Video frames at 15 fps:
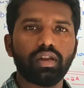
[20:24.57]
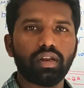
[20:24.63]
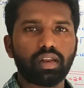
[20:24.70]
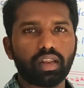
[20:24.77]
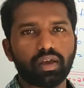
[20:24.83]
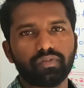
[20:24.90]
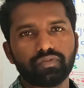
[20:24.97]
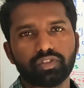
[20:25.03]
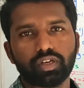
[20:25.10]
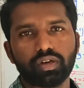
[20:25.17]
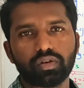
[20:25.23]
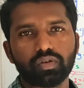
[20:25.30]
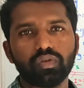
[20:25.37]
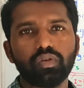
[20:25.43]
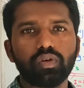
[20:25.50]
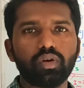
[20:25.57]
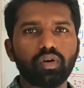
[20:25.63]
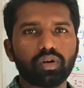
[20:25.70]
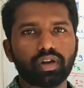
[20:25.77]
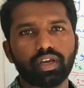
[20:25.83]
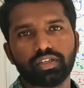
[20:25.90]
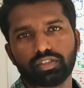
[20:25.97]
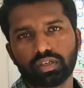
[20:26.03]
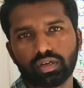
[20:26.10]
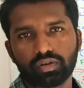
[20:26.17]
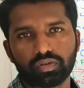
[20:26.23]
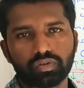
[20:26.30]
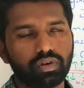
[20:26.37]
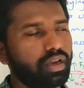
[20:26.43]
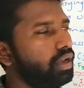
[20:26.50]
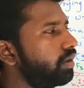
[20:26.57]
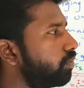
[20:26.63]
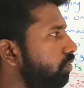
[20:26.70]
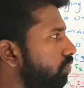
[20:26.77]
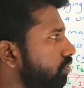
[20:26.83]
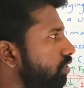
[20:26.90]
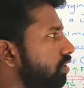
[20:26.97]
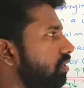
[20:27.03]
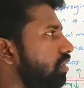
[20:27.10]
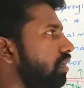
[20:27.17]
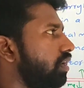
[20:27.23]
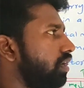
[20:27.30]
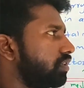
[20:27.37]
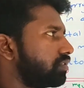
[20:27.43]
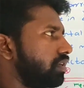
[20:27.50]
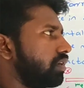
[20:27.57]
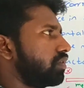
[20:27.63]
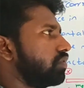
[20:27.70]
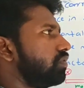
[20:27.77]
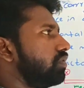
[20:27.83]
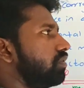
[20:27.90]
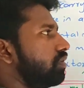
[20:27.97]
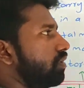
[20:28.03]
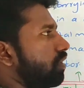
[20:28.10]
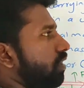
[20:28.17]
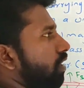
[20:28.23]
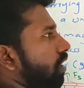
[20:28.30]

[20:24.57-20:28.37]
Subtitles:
left hand rule or right hand rule. I am using the right hand rule.